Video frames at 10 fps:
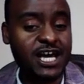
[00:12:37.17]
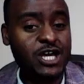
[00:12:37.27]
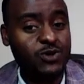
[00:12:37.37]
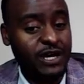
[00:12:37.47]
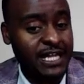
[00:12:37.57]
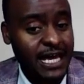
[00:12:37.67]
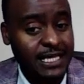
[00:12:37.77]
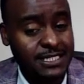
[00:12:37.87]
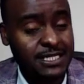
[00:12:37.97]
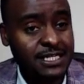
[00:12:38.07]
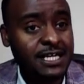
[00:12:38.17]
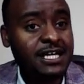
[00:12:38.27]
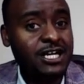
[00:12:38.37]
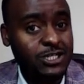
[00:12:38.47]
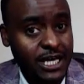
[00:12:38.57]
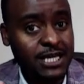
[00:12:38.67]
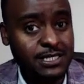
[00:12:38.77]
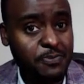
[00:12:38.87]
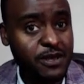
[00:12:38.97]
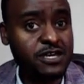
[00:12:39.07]
You can ask
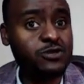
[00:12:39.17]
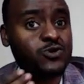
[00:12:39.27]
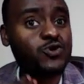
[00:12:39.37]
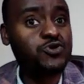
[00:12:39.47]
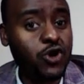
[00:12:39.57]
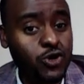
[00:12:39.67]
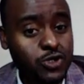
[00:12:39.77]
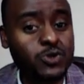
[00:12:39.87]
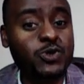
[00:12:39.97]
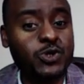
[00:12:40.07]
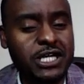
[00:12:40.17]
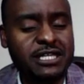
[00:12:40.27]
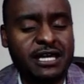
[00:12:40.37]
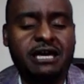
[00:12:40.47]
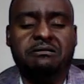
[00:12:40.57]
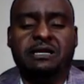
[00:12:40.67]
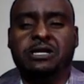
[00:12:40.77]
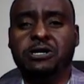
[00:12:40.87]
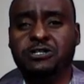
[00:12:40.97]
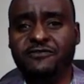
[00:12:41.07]
SPSS to sort your data, a
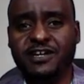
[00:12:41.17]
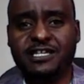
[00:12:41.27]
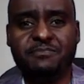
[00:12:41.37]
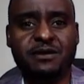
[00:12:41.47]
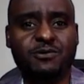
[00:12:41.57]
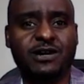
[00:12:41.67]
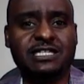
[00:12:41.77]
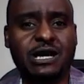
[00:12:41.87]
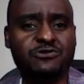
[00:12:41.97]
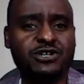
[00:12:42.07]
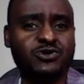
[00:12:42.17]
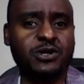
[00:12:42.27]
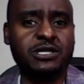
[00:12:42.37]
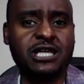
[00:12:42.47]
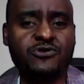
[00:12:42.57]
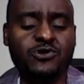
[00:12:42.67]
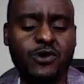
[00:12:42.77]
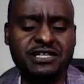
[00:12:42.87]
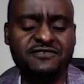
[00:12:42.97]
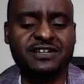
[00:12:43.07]
lot of data, maybe 1000, 20,000,
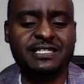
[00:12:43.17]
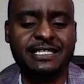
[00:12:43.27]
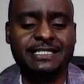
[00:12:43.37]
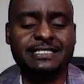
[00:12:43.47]
whatever it is.